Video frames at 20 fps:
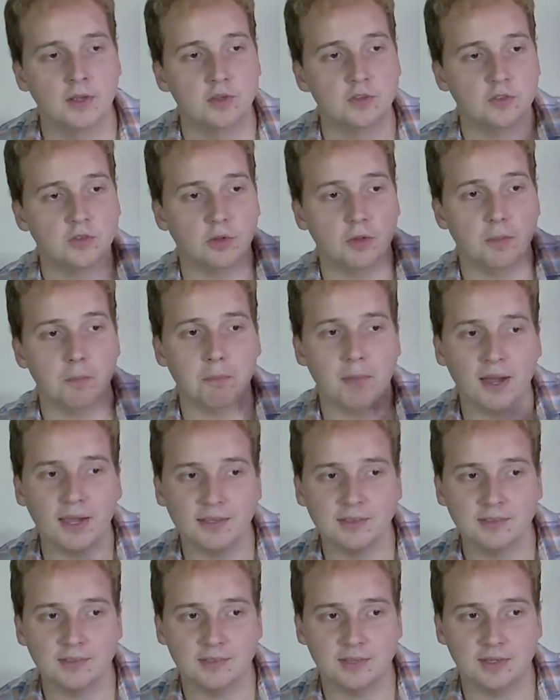So the
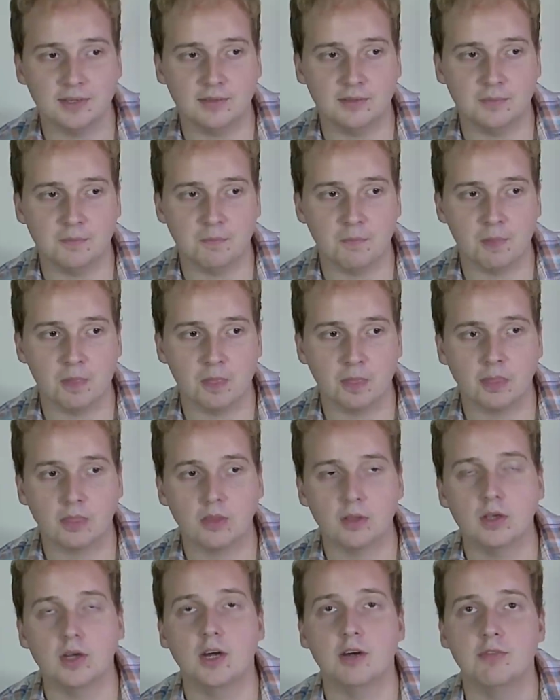mindset
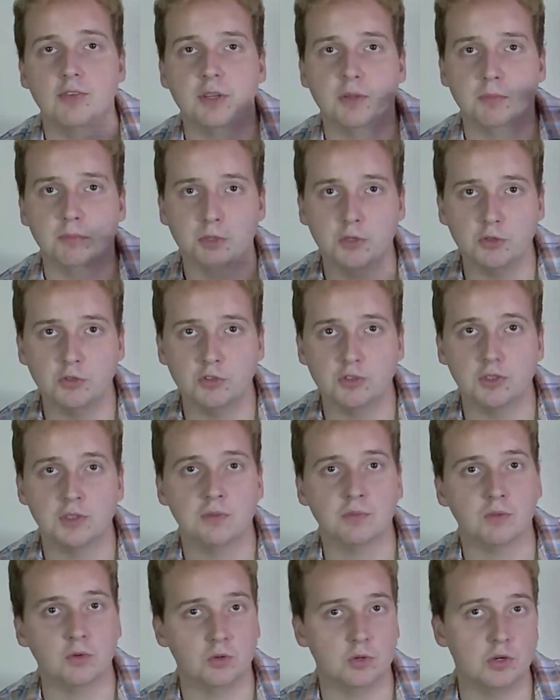of an abuser
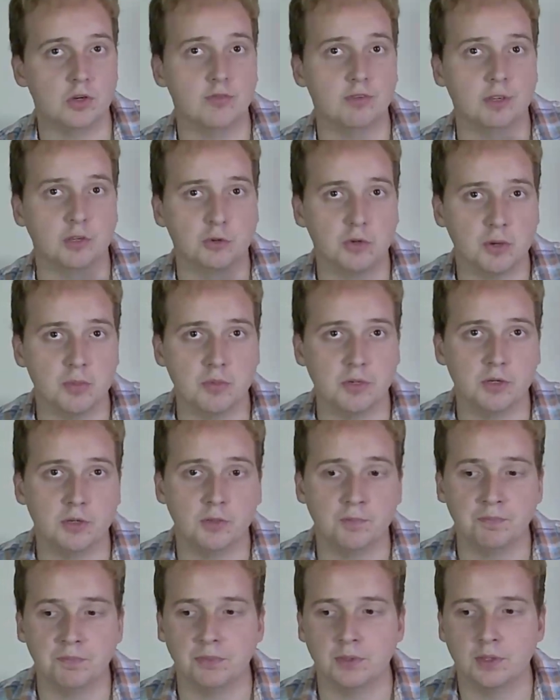or of a
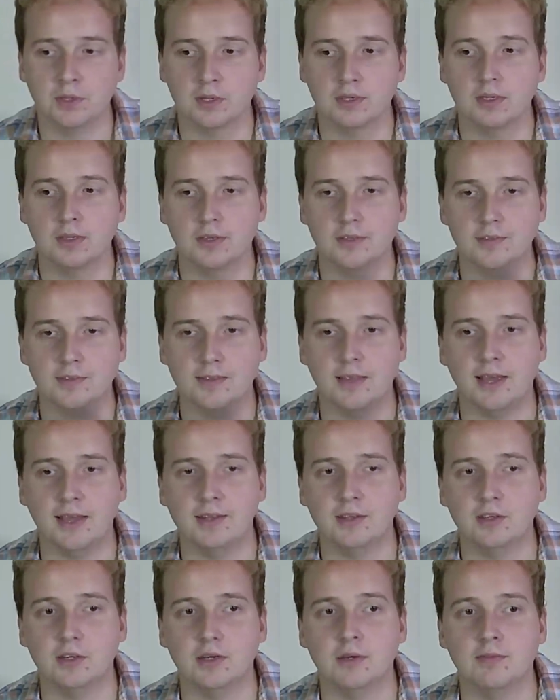criminal is
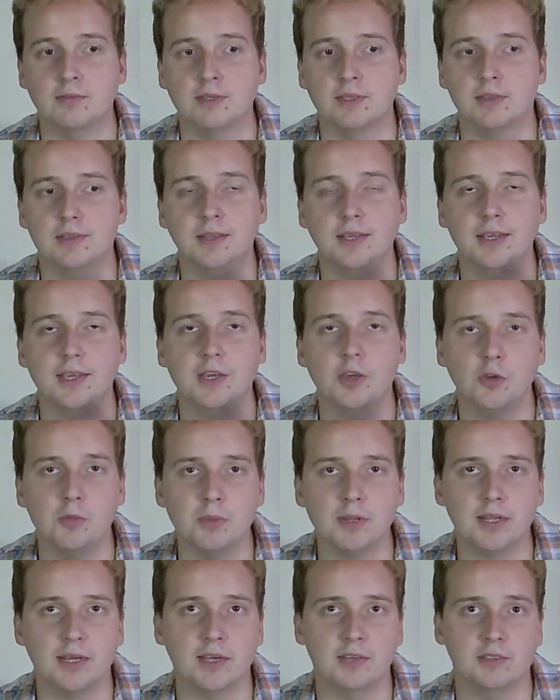that of
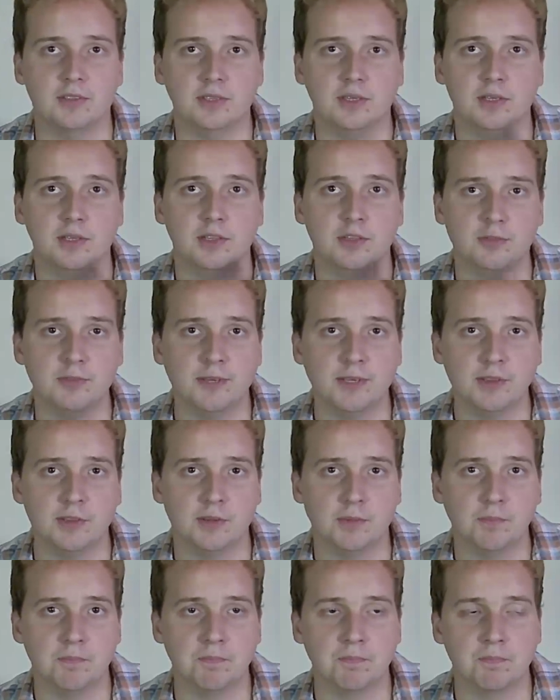dehumanizing the victim.